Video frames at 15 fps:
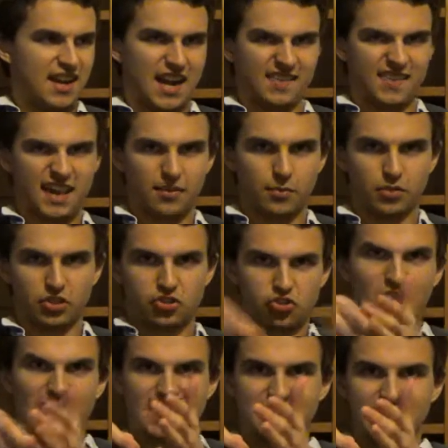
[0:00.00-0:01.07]
and the other one
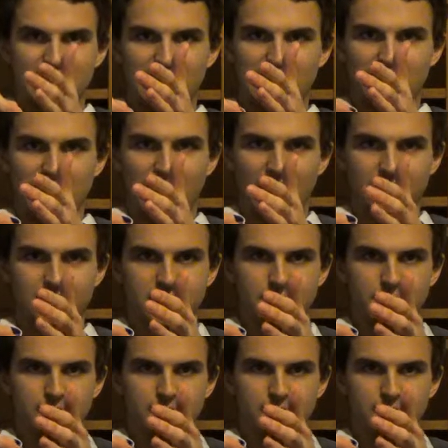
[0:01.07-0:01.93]
attracts it like that.